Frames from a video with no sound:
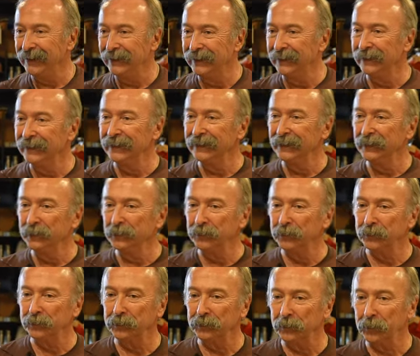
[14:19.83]
Salud.
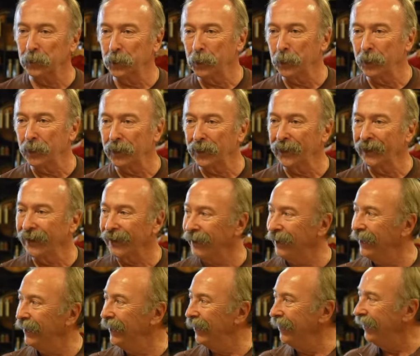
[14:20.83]
Camera on
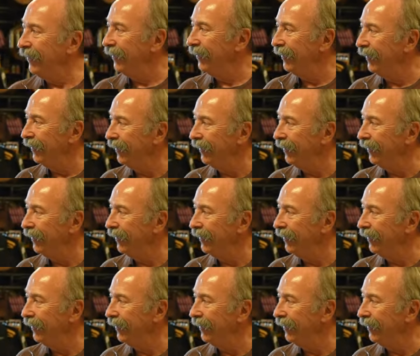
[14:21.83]
another.